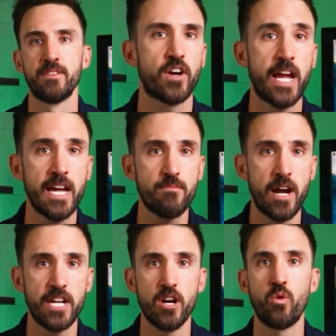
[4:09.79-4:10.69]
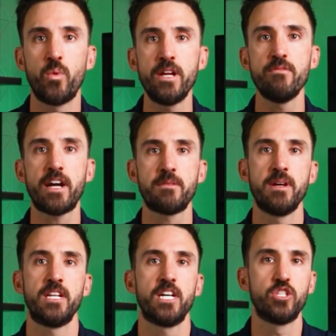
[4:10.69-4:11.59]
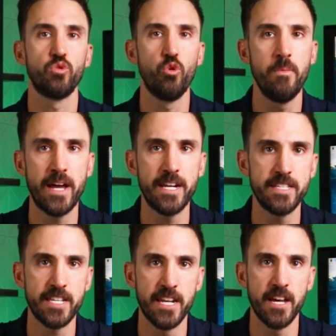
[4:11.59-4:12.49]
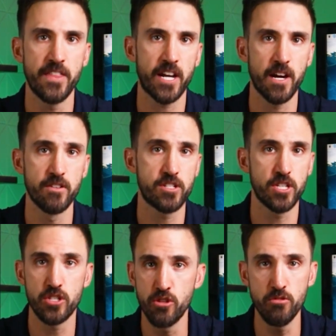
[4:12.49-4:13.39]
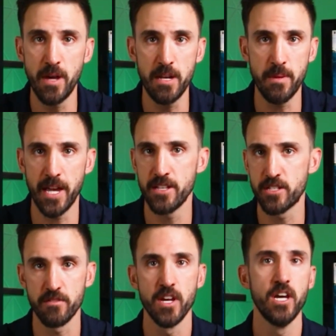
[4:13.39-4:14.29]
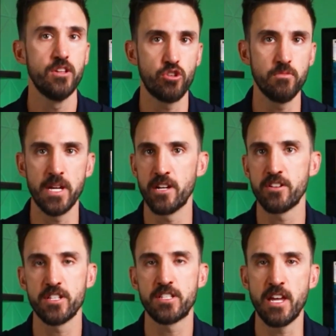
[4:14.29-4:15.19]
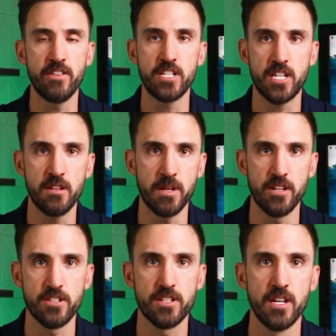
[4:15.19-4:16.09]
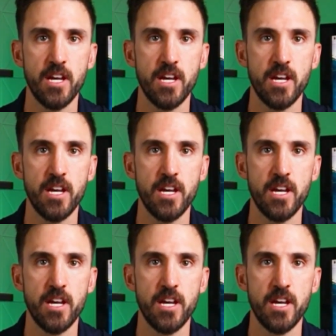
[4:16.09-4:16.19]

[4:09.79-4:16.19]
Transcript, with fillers: For ham radio, we recommend a dual band antenna that covers the two main bands of 2 meters and 70 centimeters.